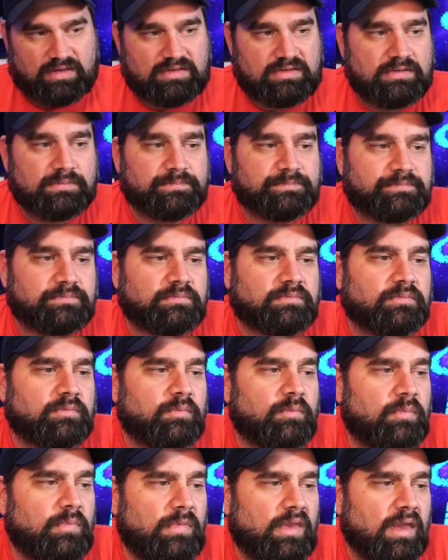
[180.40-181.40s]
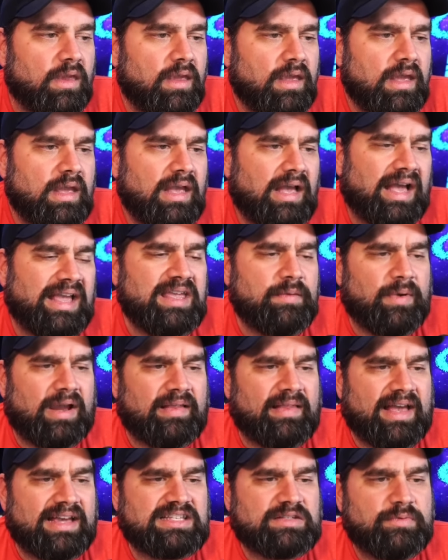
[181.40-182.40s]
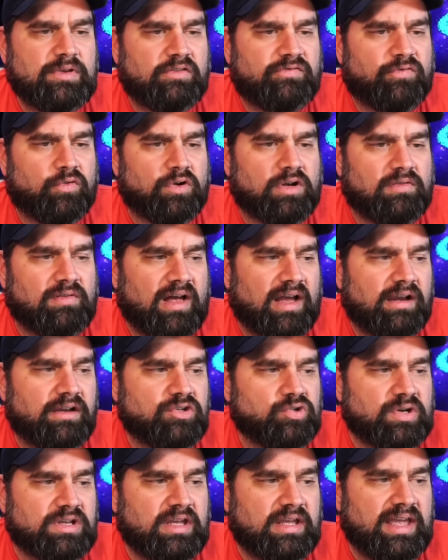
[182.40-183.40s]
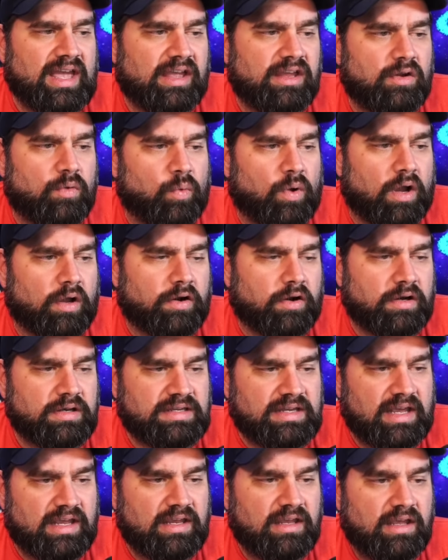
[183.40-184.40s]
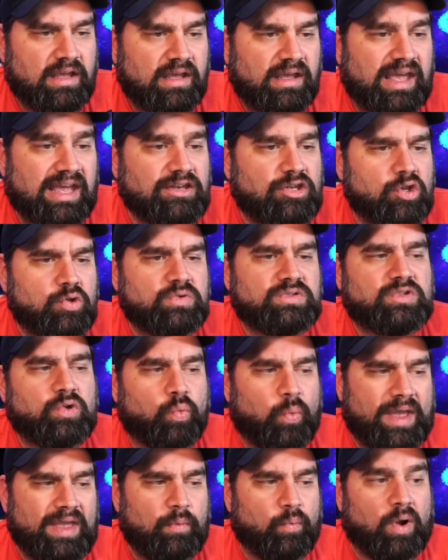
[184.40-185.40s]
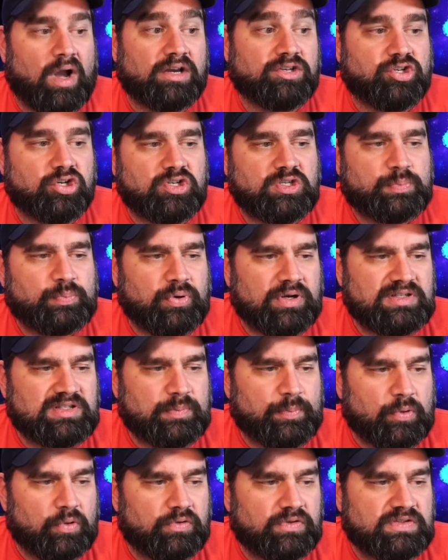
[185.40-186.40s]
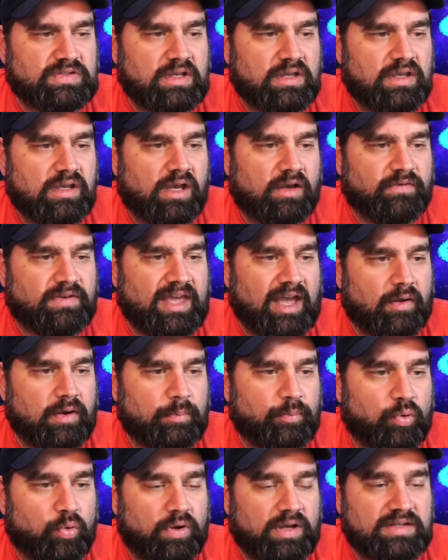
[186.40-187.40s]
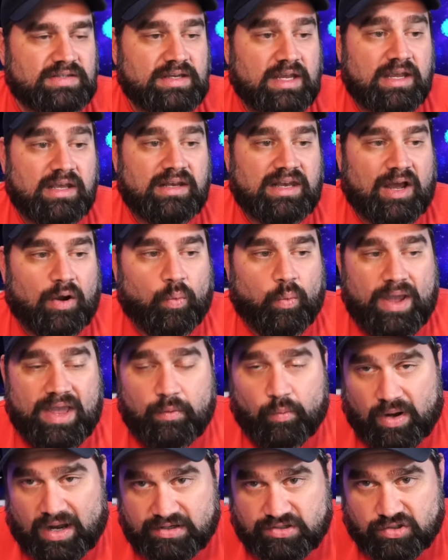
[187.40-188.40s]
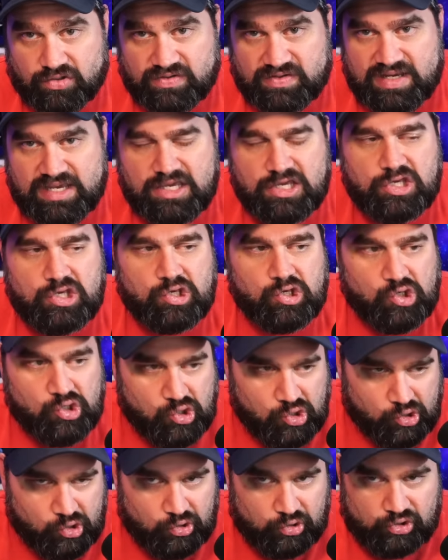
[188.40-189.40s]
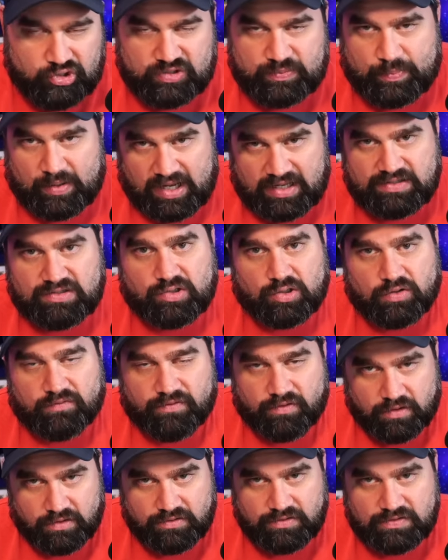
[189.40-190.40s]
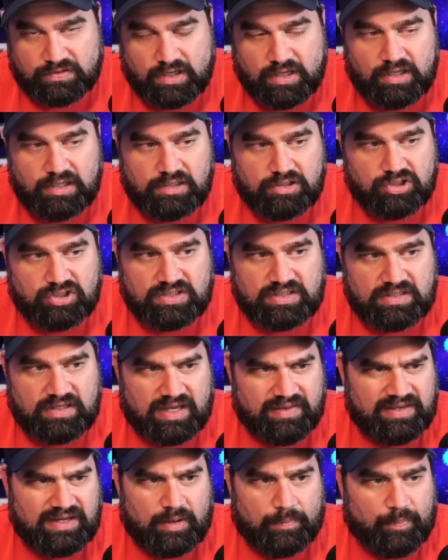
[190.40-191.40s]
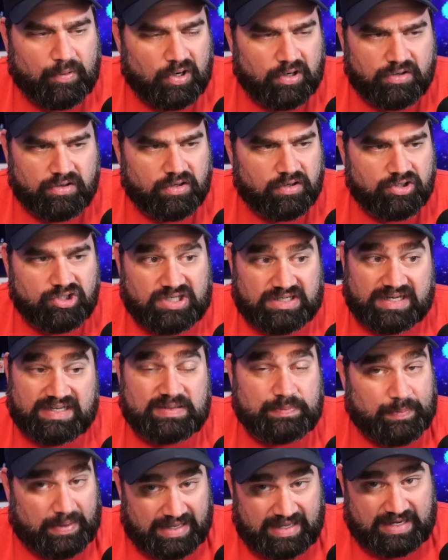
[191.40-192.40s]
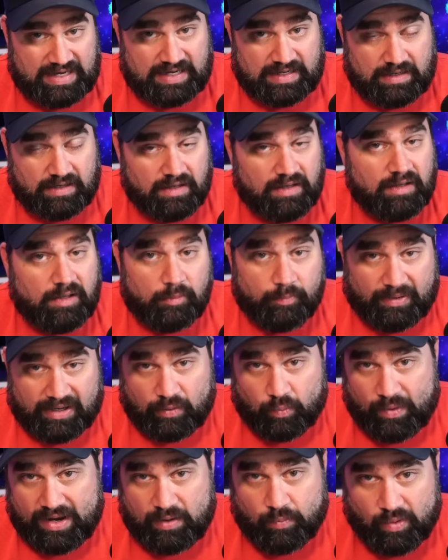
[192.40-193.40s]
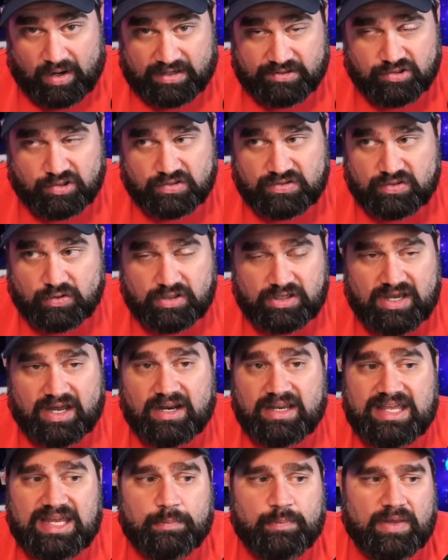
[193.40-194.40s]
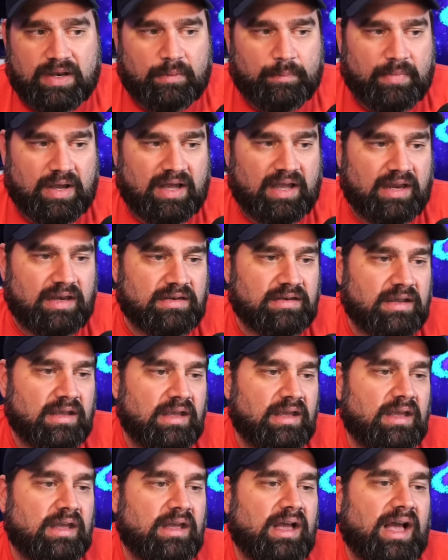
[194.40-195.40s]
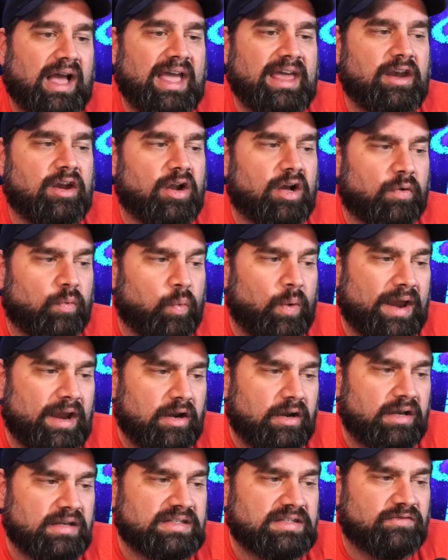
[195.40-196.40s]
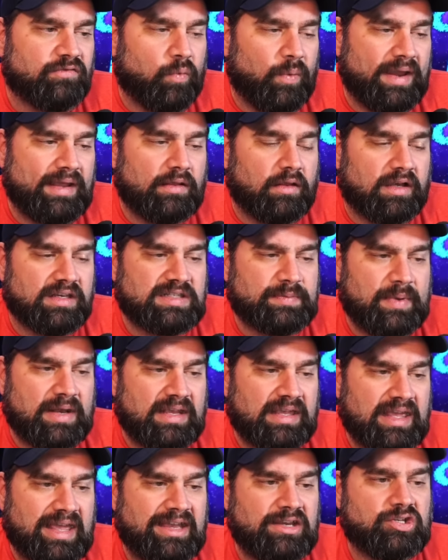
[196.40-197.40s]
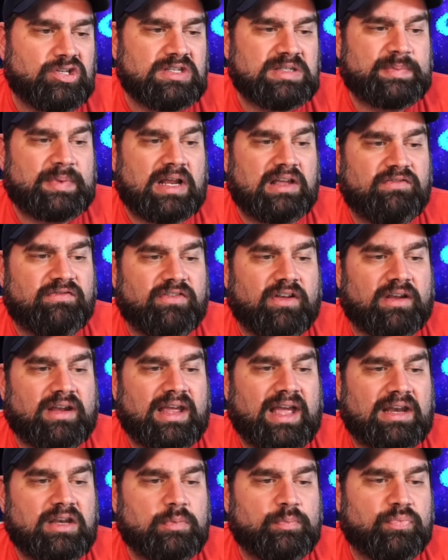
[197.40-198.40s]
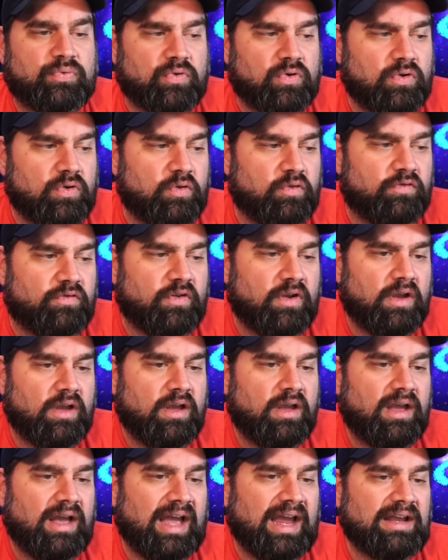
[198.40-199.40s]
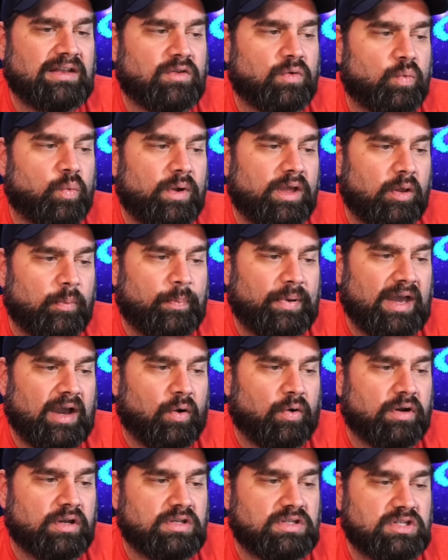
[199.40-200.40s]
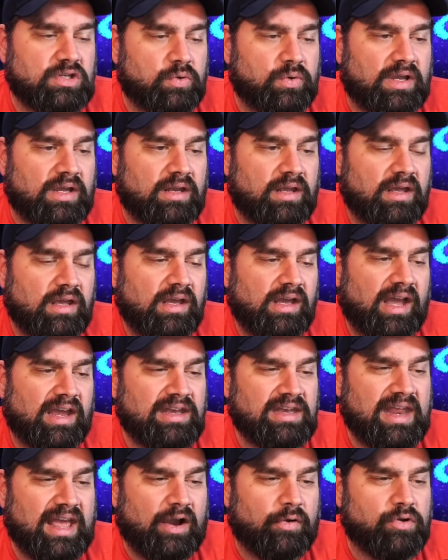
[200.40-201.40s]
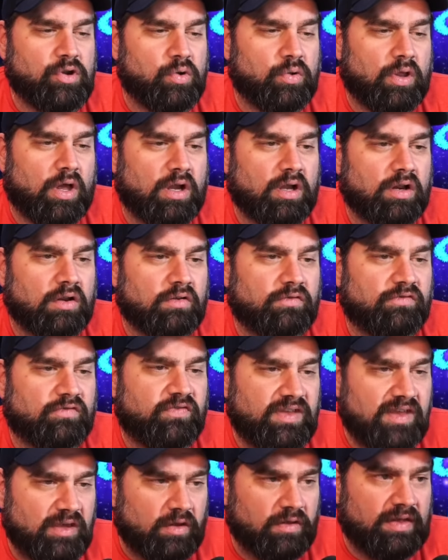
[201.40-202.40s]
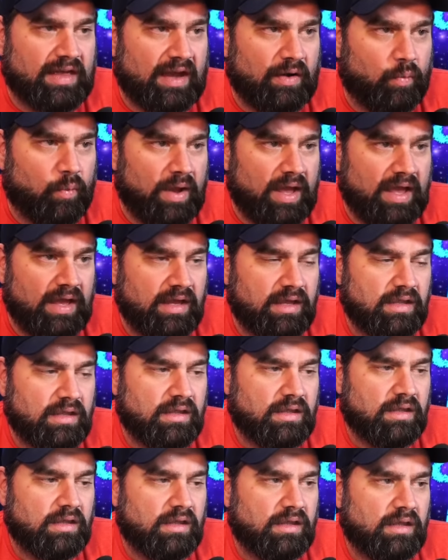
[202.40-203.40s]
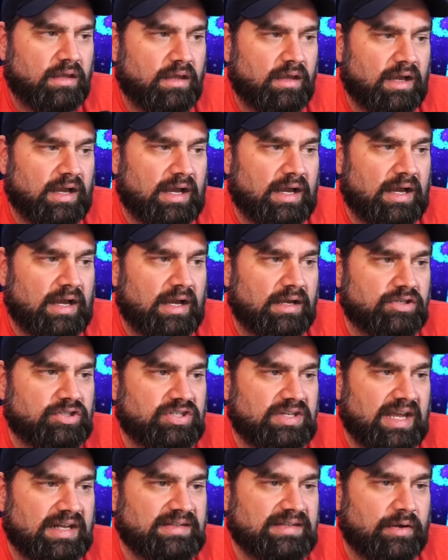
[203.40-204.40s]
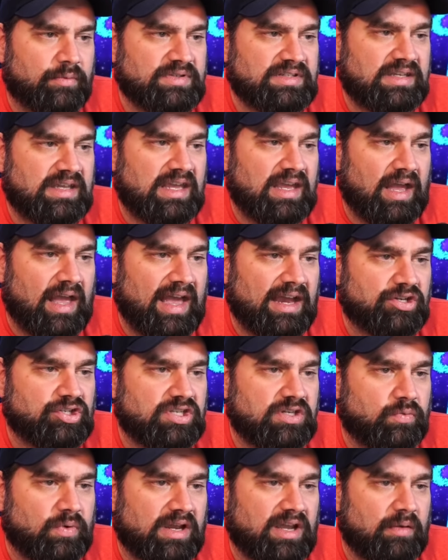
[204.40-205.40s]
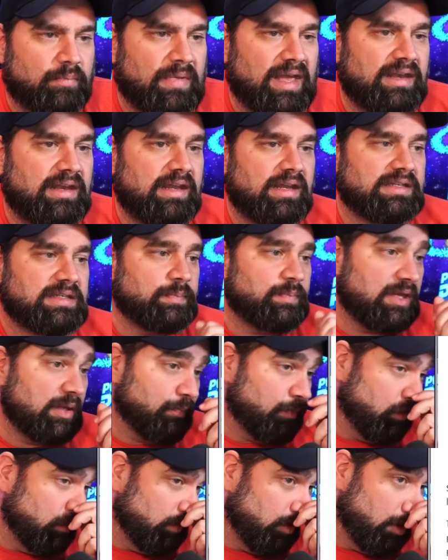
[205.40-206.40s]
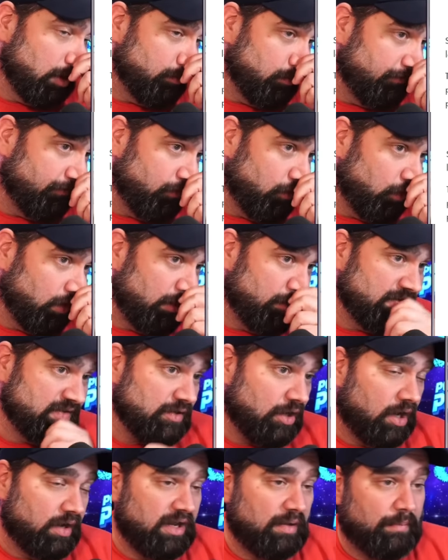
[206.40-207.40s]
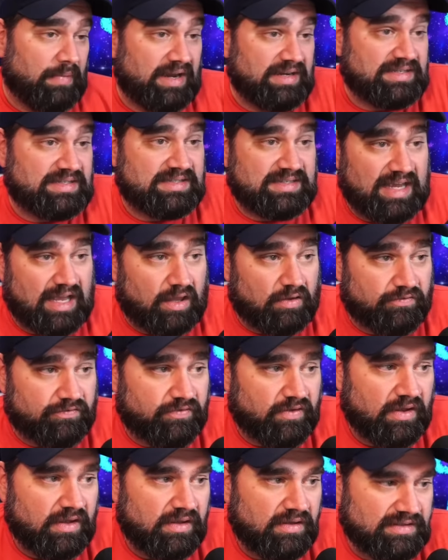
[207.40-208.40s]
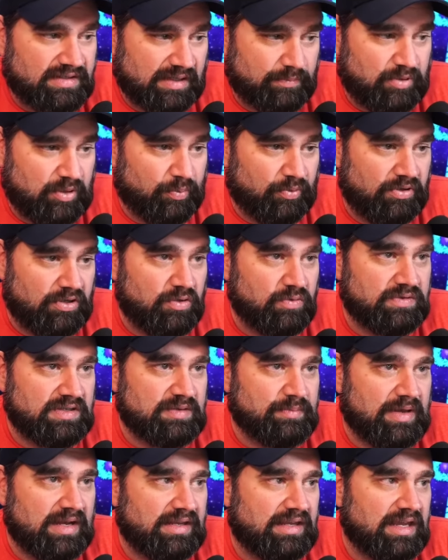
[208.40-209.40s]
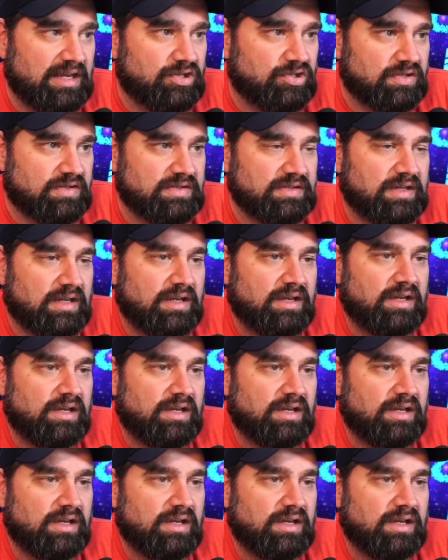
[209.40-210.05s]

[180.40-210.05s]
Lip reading: this. I eat my last meal at 4 o'clock, drink a gallon of water a day, and use the Weight Watchers principles of counting points. Now, Weight Watchers is a huge sponsor of hers. I think a partner. She gets paid by Weight Watchers. So you got to keep that in mind. I had an awareness of weight loss medications, but I felt I had to prove I had the willpower to do it. I now no longer feel that way. She adds, I was actually recommending it to people long before I was on it myself, telling people to use these medications.